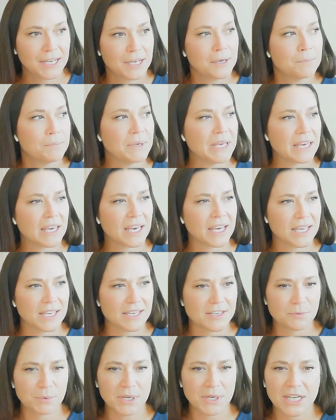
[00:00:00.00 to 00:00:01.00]

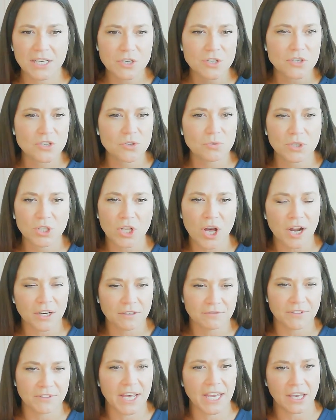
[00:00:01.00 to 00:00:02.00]
because we didn't do a lot
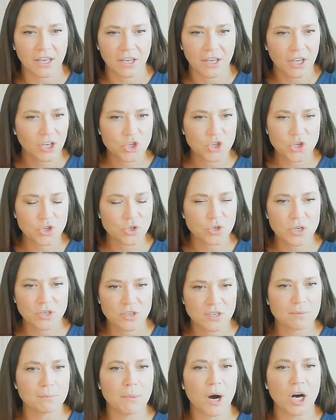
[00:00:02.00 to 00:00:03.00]
of like
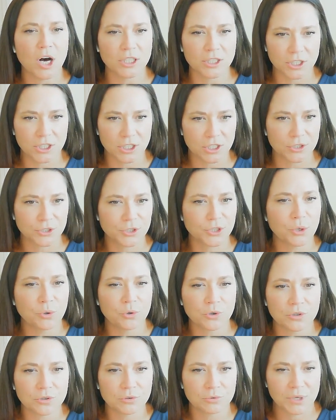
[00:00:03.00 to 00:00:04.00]
smaller
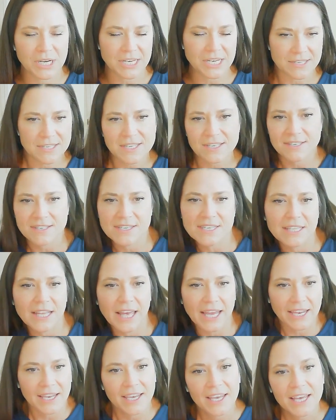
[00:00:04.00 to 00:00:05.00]
local races to
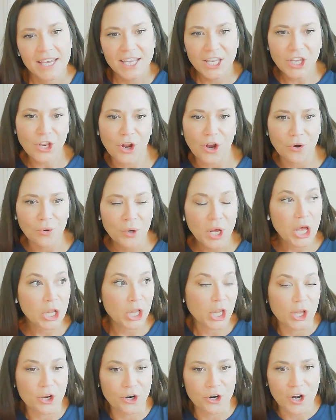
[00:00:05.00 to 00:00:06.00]
like,
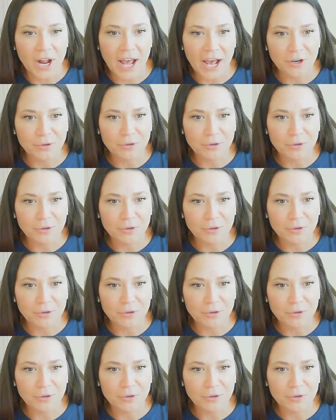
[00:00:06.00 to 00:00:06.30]
learn how to